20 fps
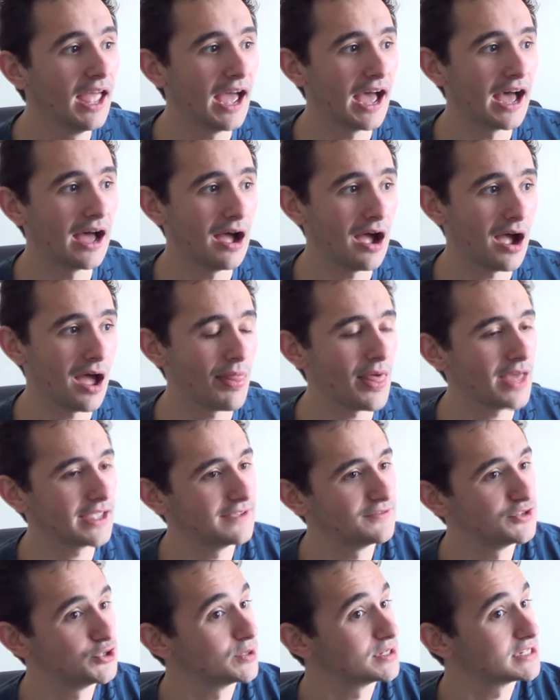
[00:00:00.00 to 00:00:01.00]
And that
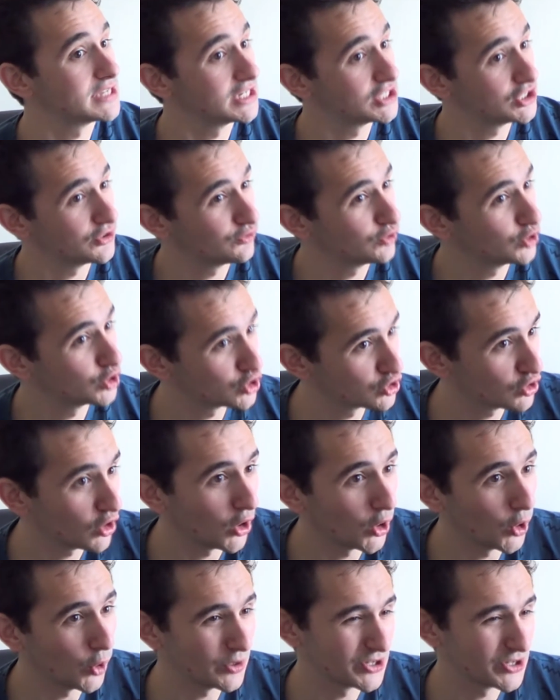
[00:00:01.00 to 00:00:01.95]
gives you a sense of control,